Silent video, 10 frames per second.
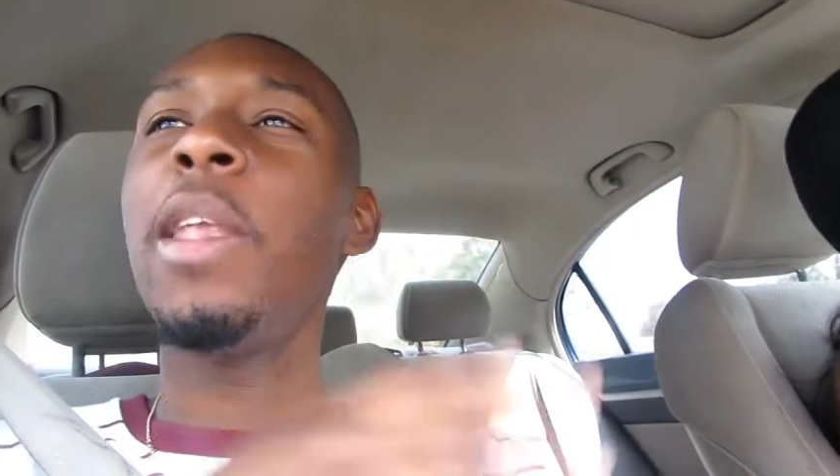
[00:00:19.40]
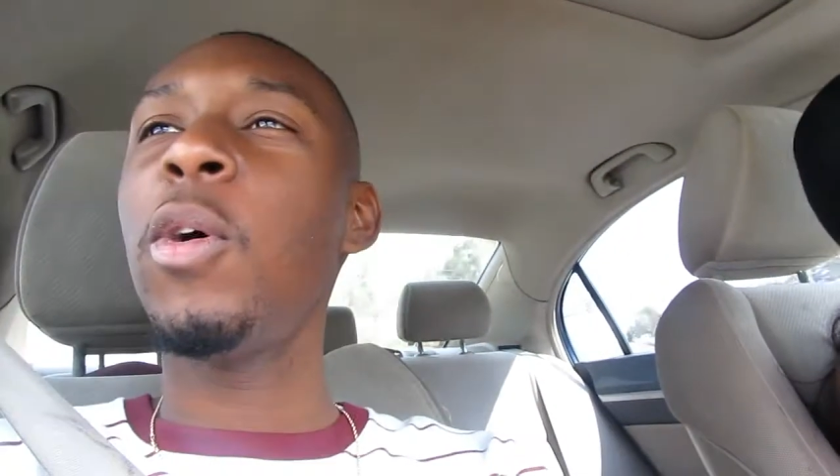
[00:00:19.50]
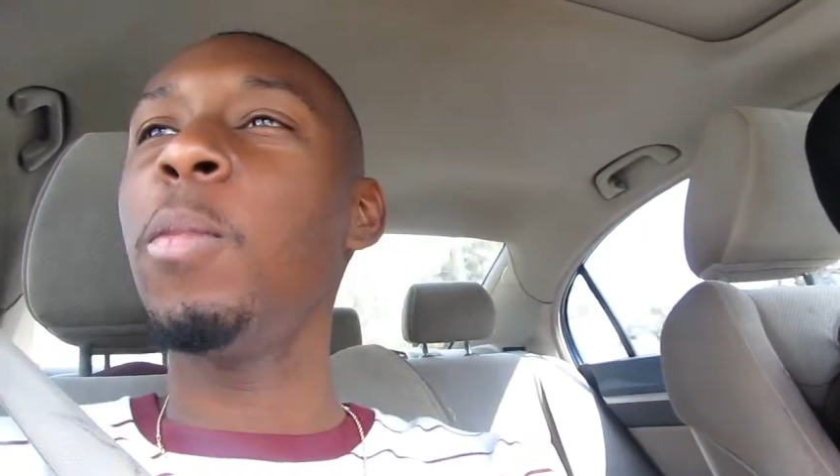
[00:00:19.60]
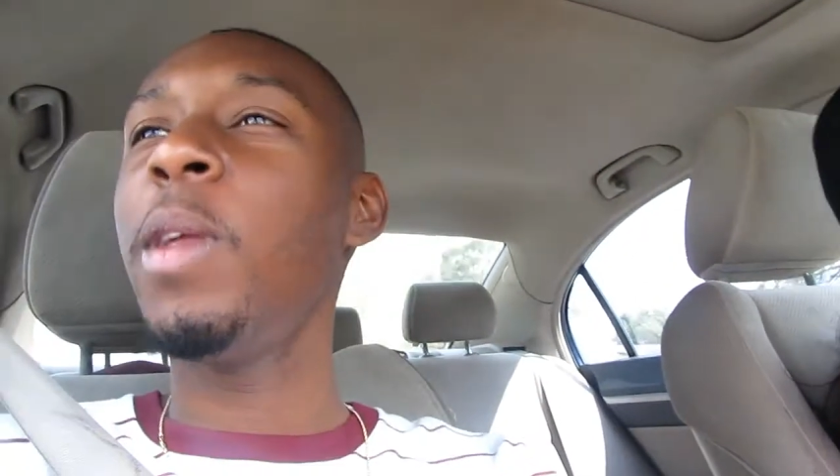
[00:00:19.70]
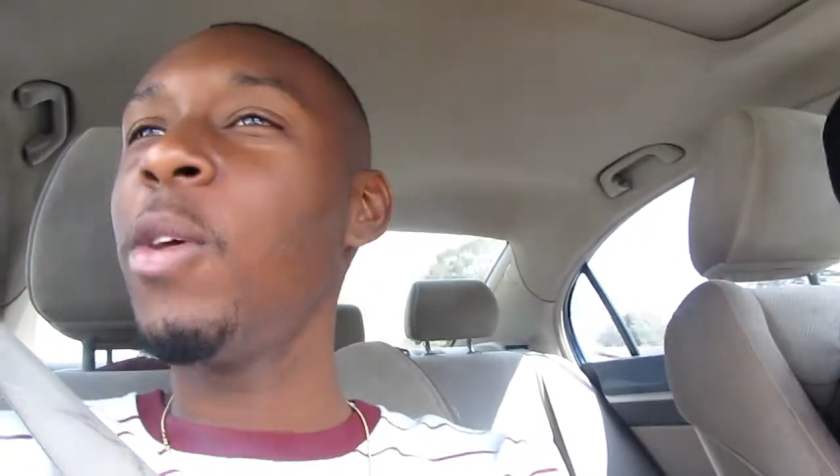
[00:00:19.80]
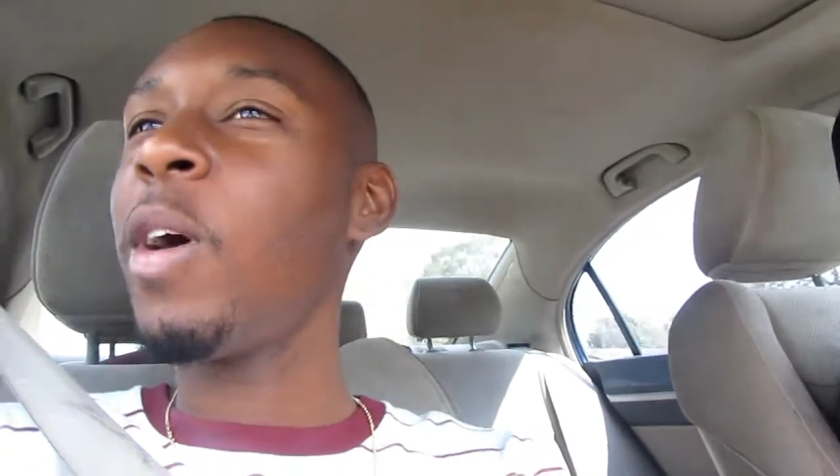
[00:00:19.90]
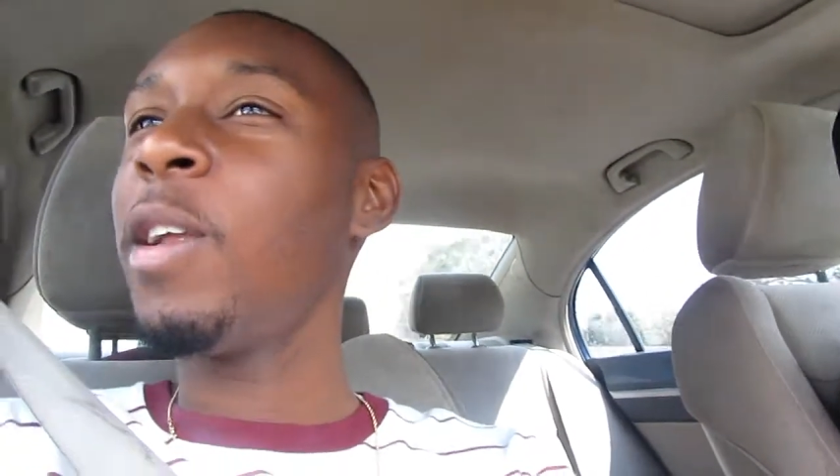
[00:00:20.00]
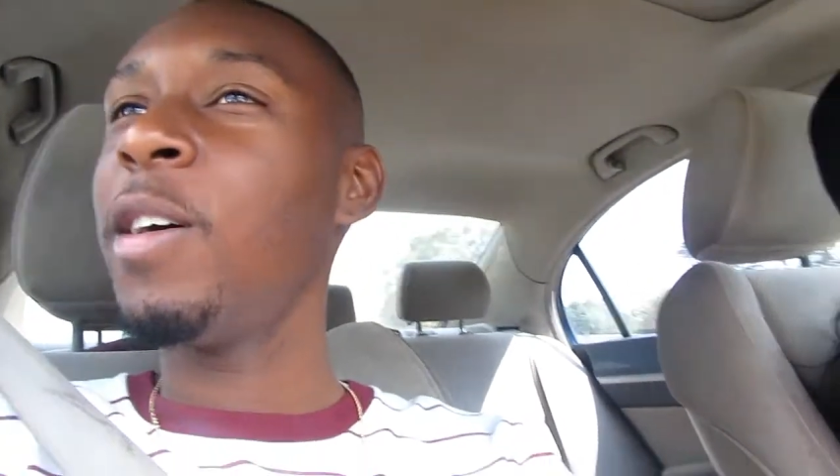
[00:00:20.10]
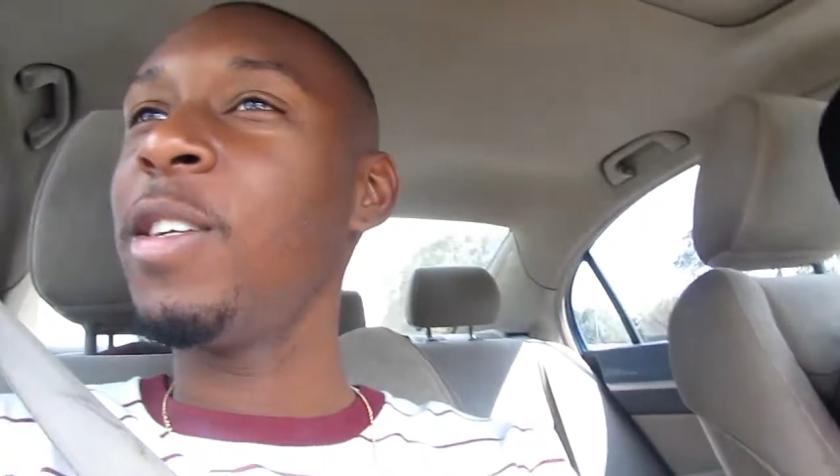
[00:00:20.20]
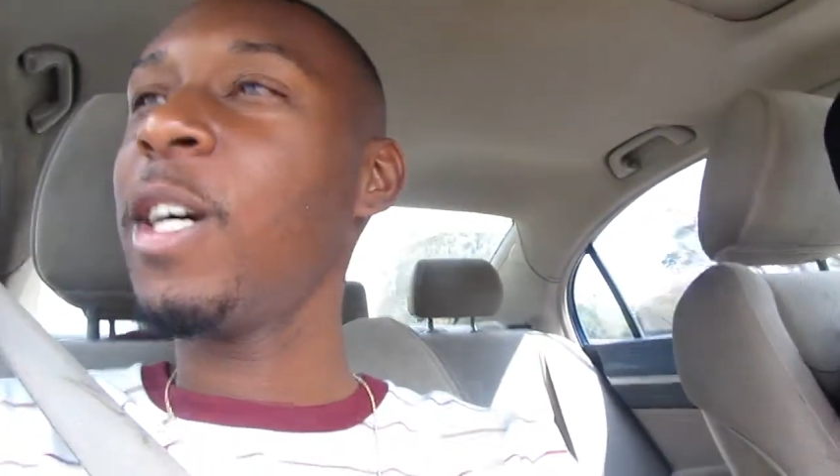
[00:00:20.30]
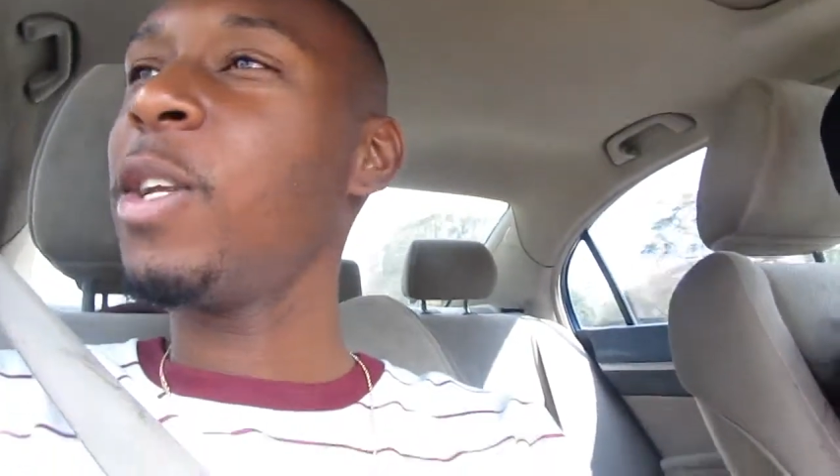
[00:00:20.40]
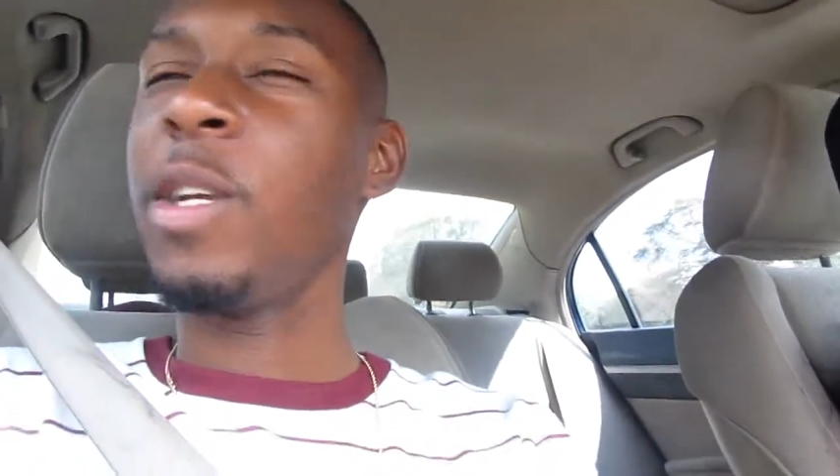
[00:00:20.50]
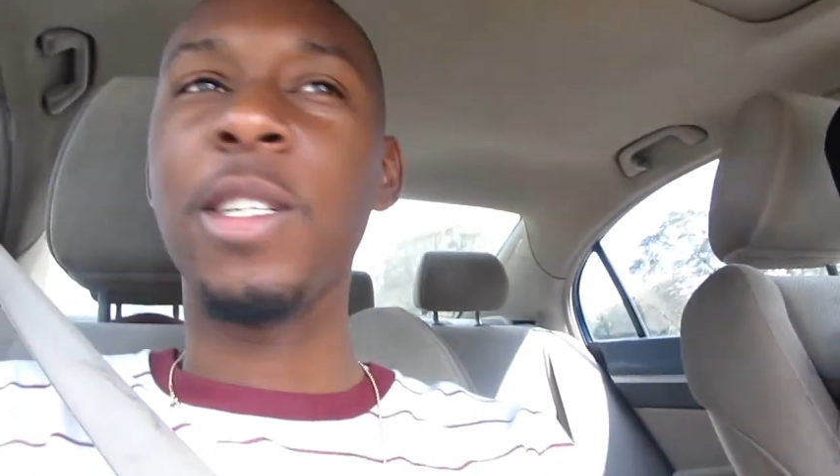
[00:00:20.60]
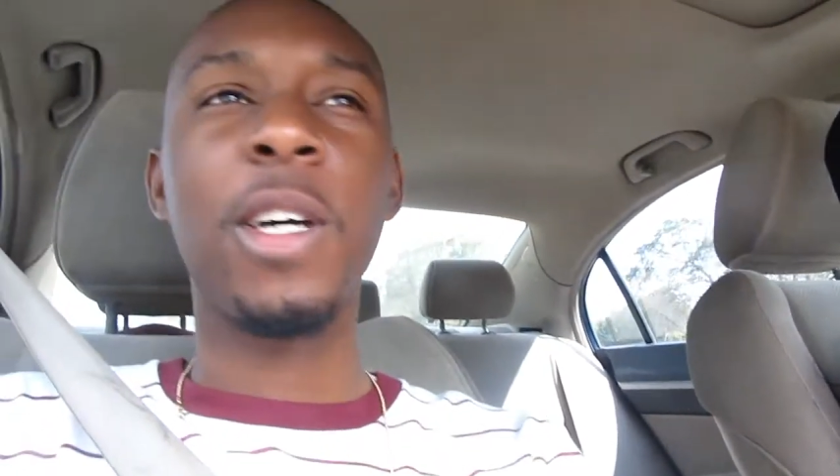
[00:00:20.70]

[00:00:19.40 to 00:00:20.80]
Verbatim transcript: know me know I love Dunkin' Donuts